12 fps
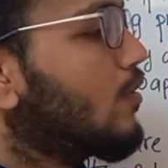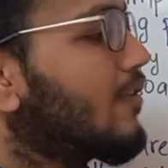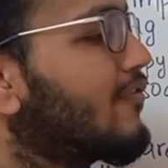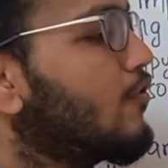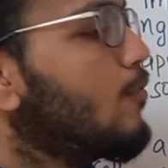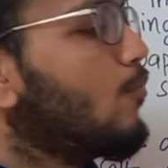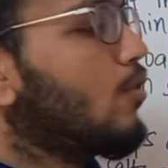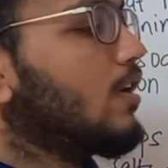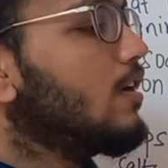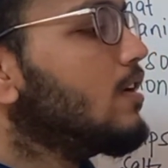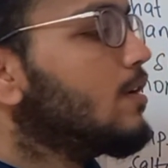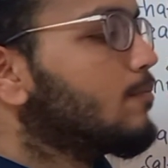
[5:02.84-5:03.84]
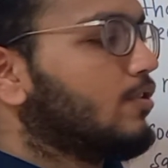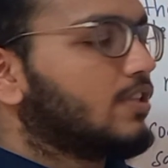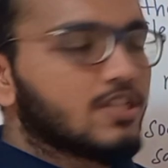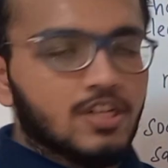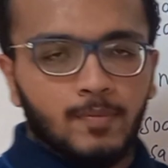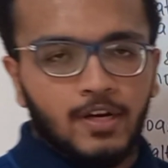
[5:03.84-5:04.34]
or 4 molar
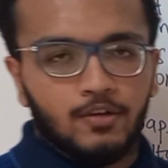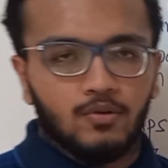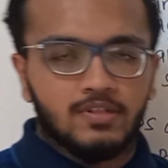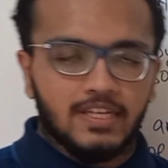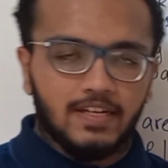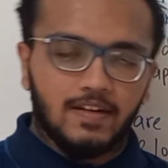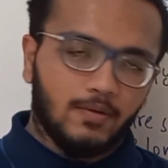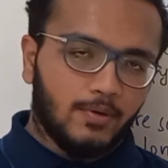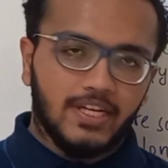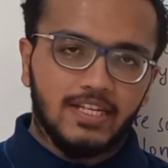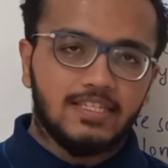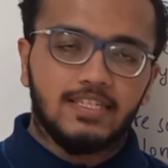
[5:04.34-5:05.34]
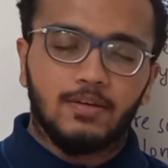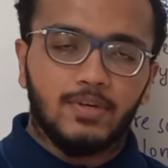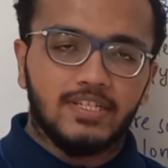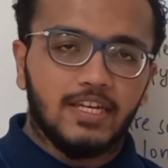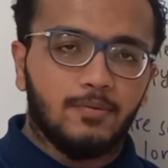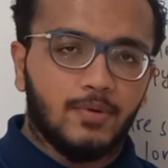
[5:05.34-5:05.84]
potassium hydroxide. We
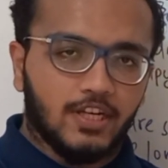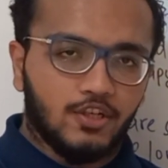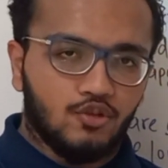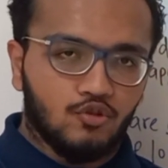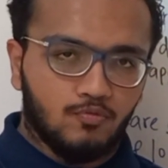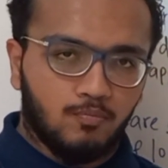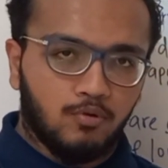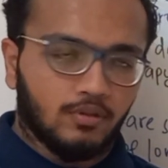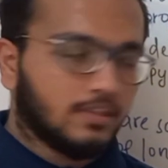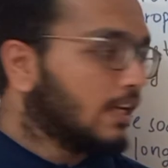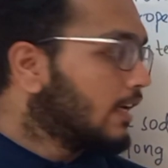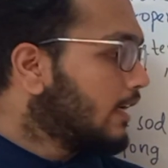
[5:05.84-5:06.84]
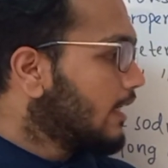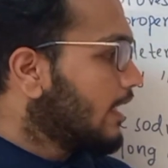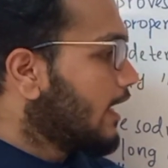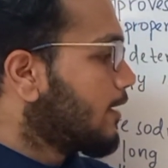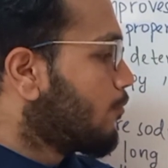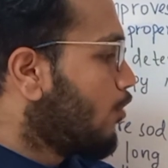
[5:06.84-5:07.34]
can use both,
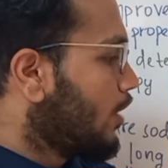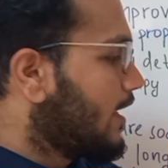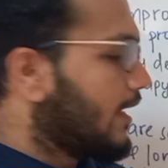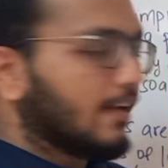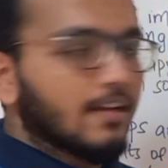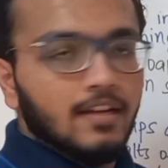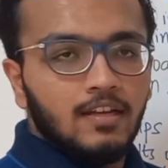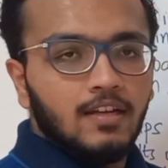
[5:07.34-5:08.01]
and boiling.